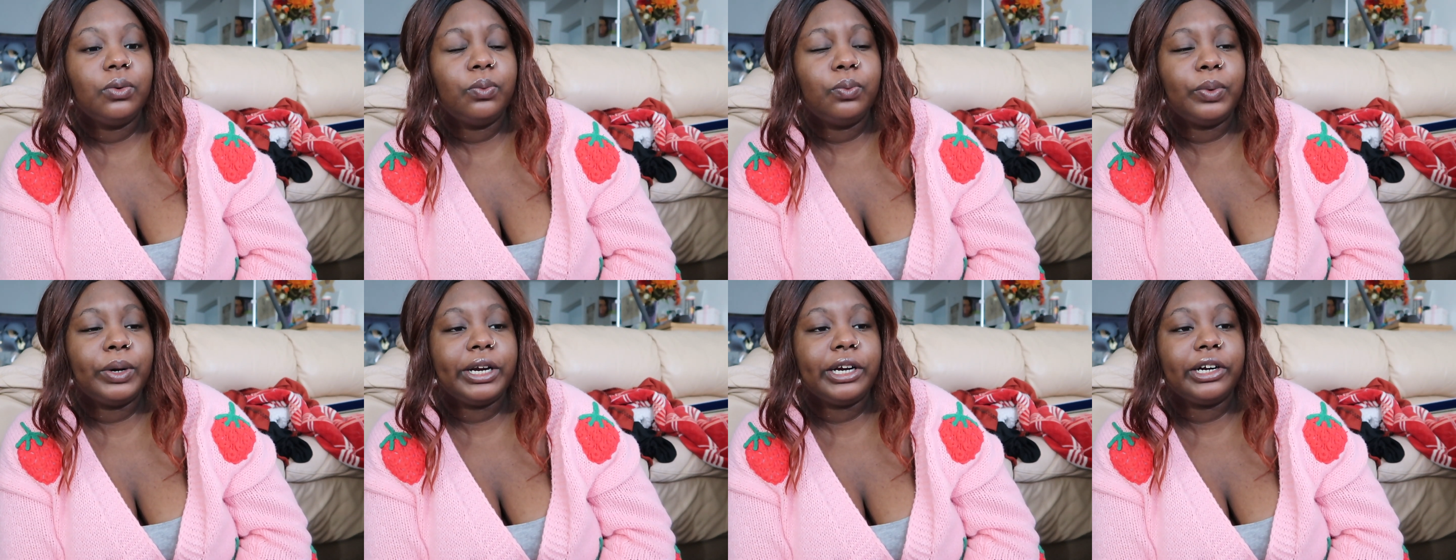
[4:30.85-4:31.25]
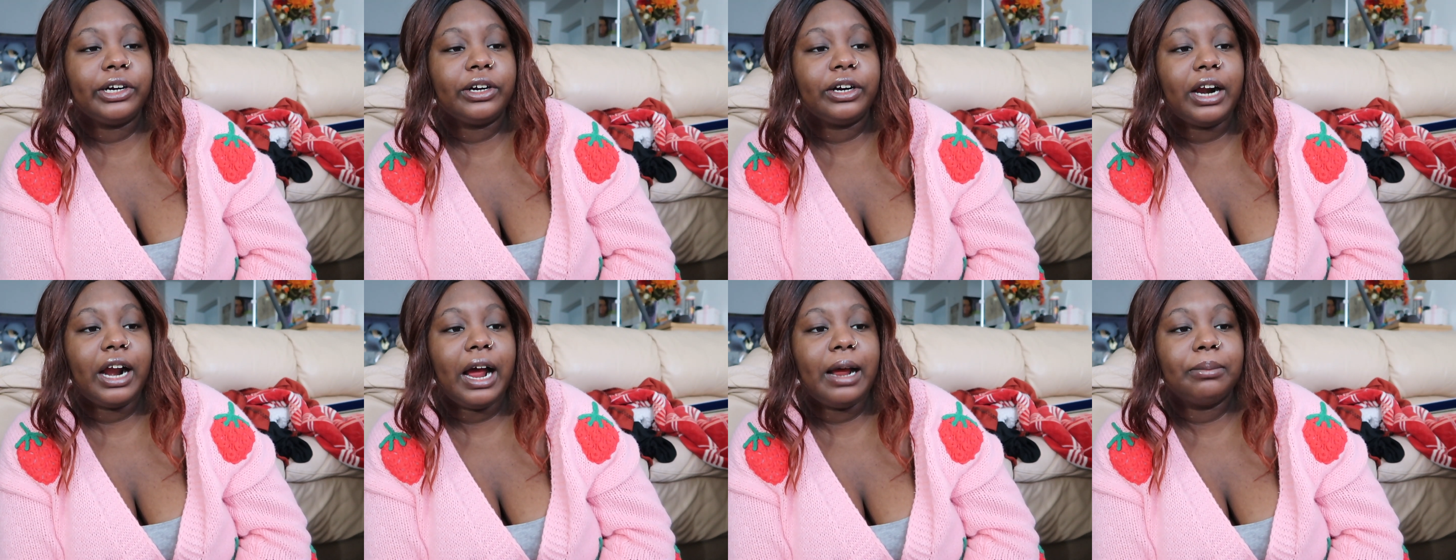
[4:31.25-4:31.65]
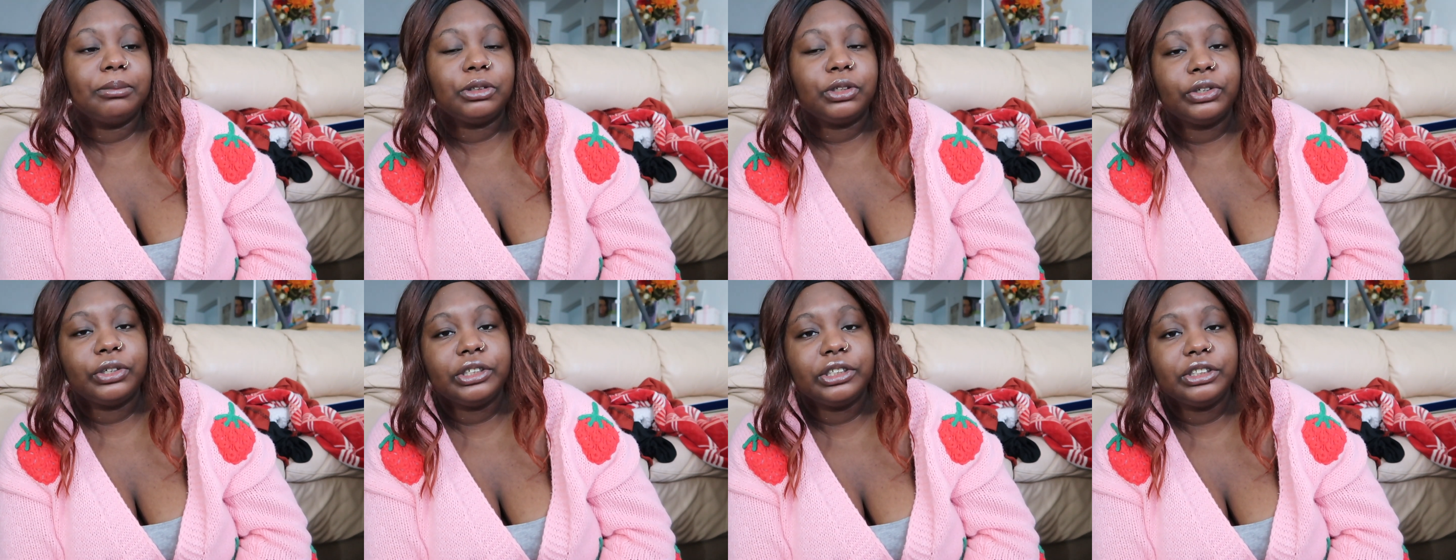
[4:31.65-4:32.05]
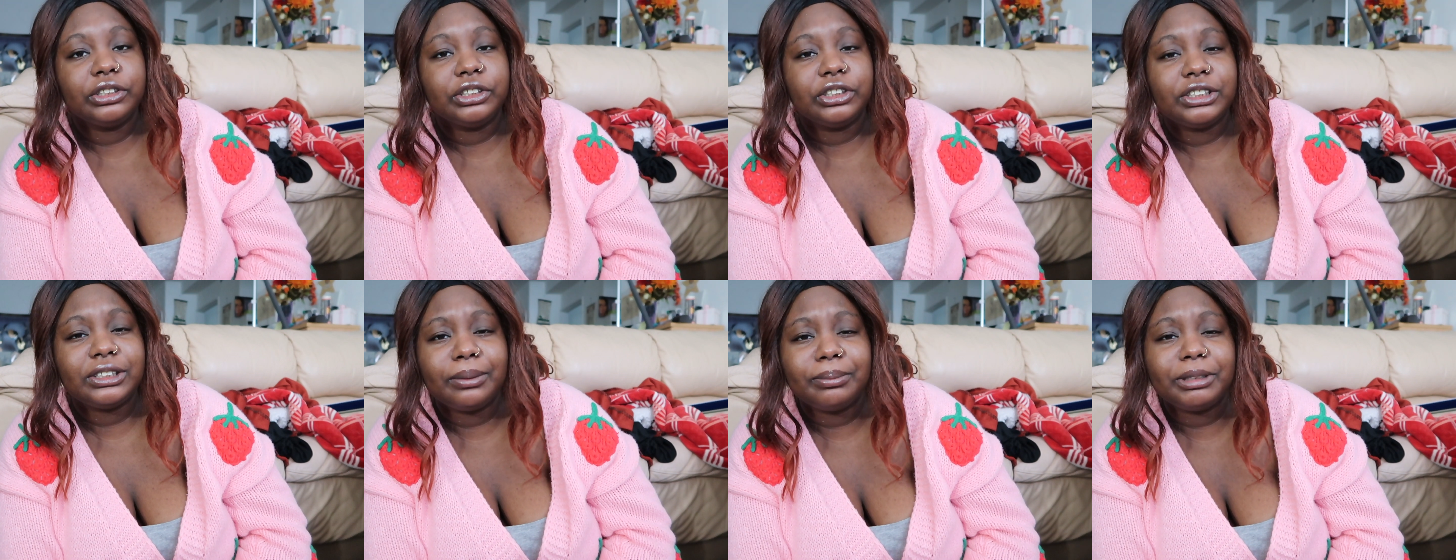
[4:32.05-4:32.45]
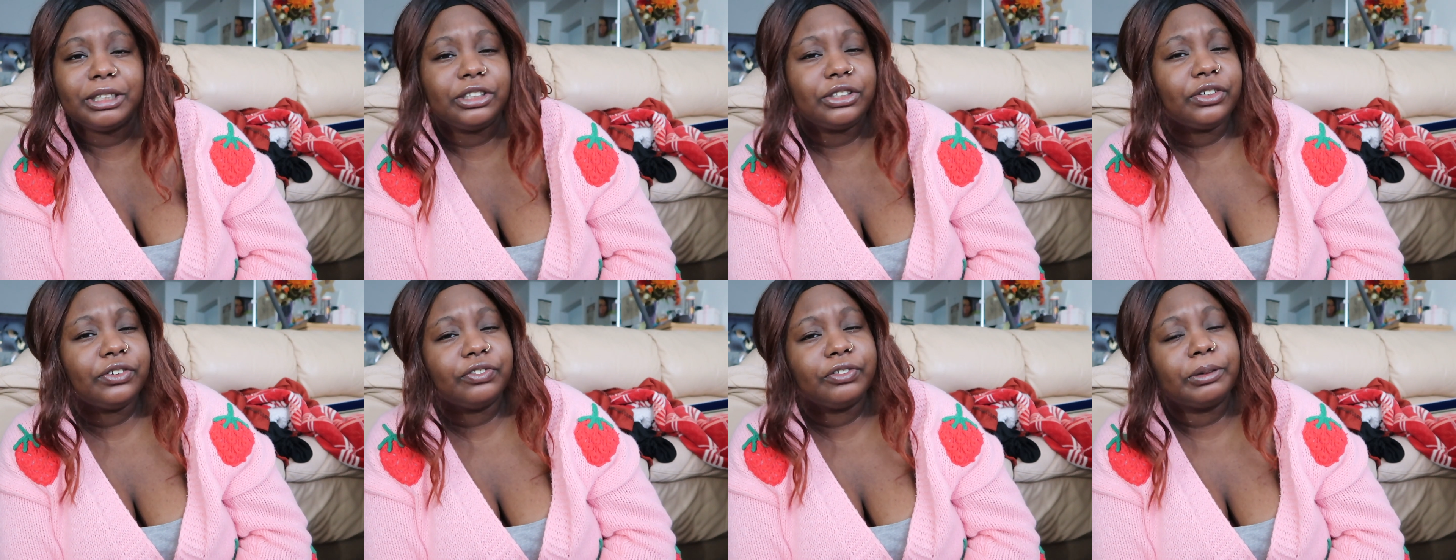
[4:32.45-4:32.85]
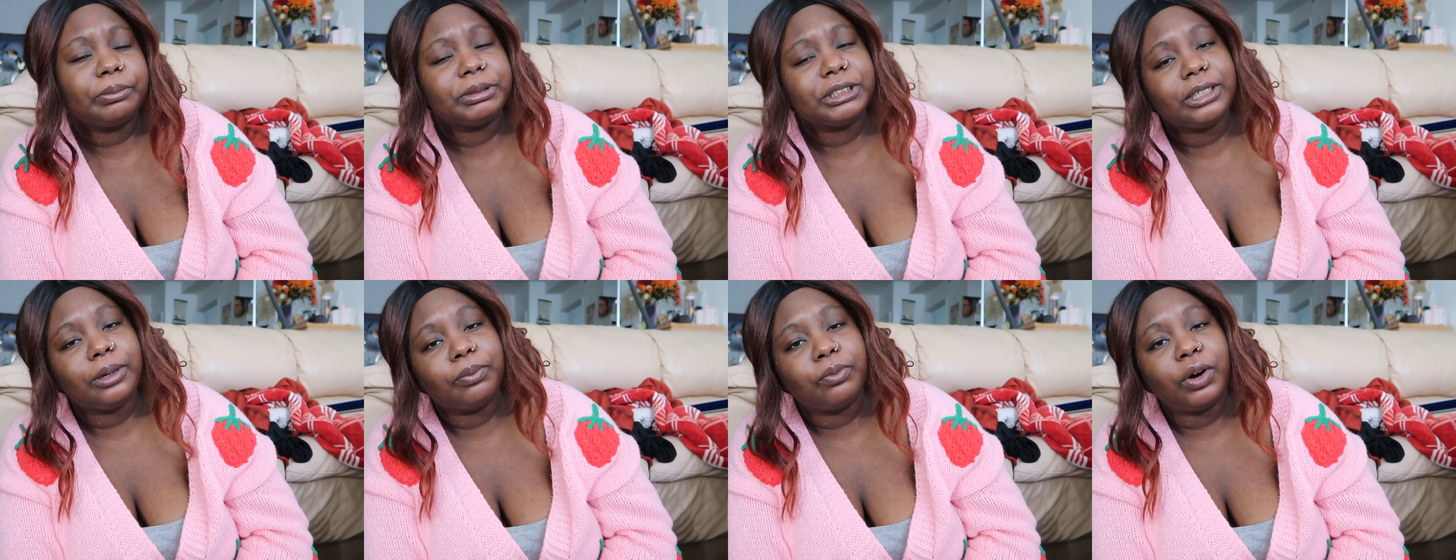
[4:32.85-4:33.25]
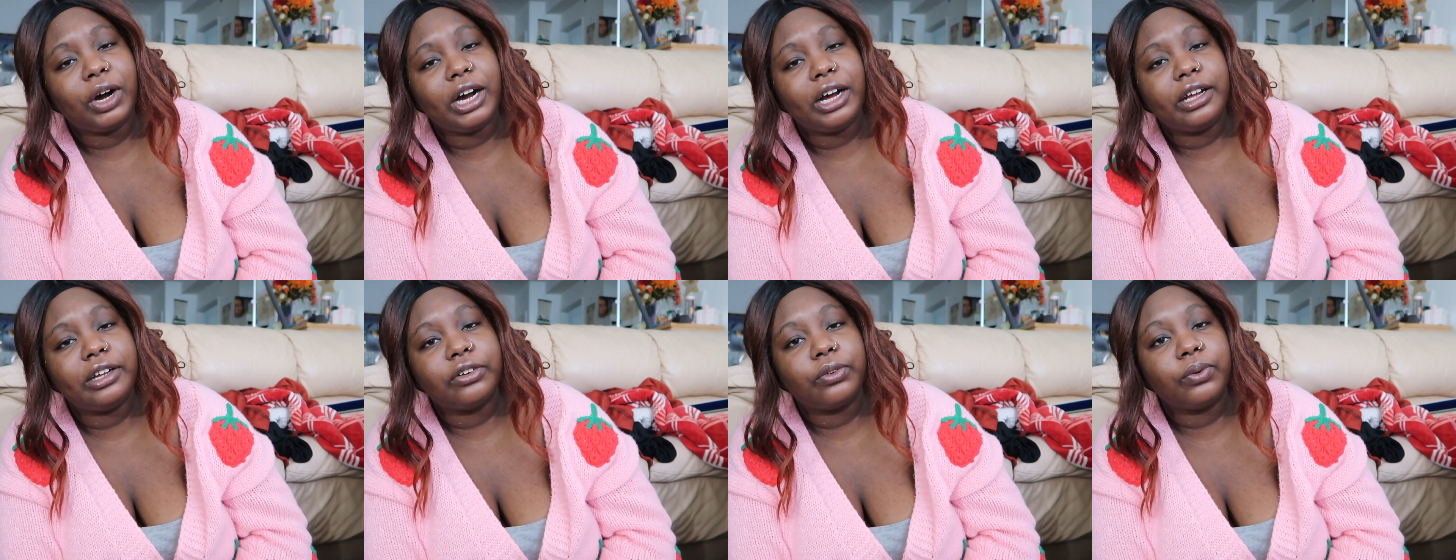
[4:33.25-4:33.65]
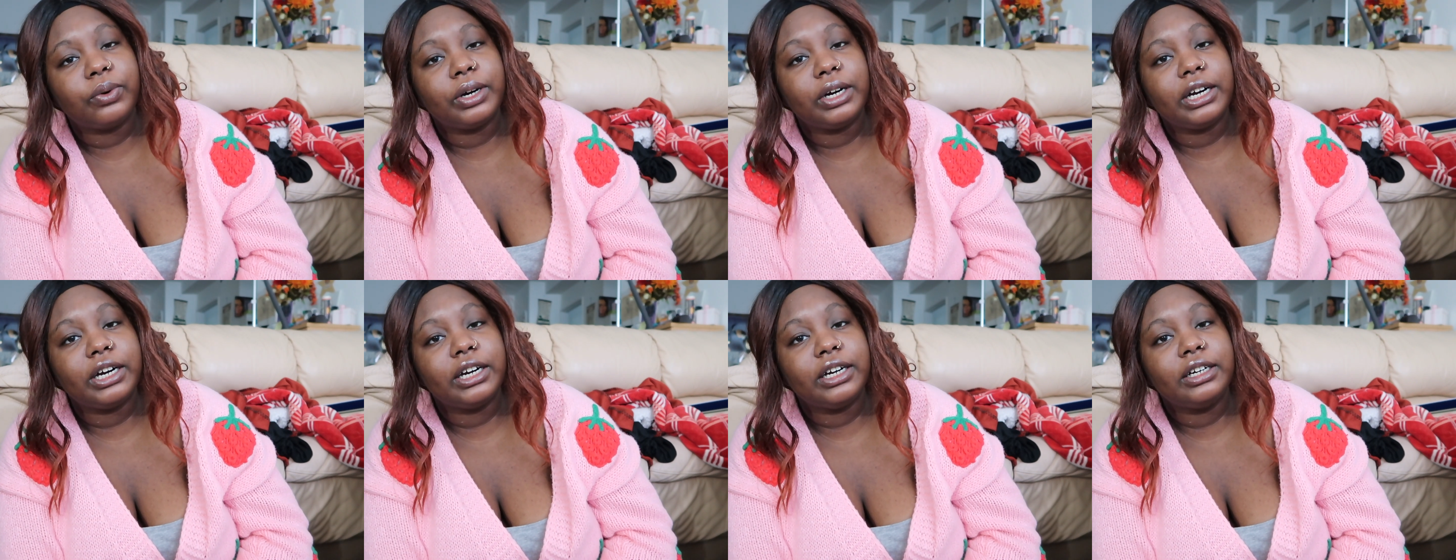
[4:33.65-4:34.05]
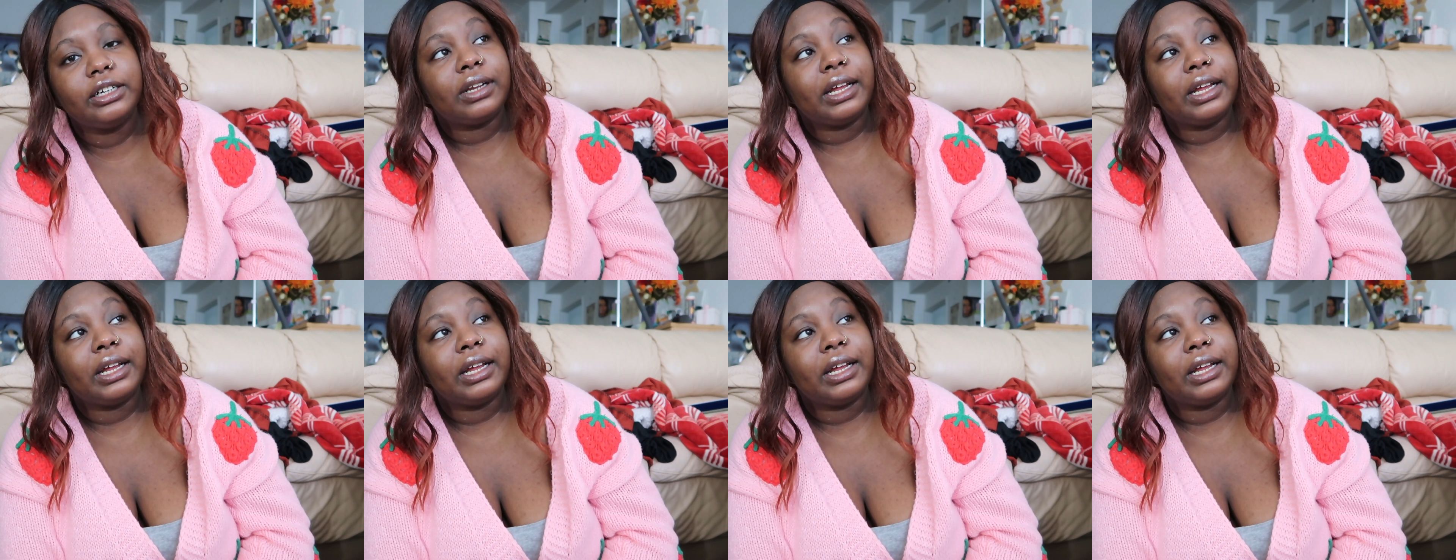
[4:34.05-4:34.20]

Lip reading: where I'm learning something new from someone or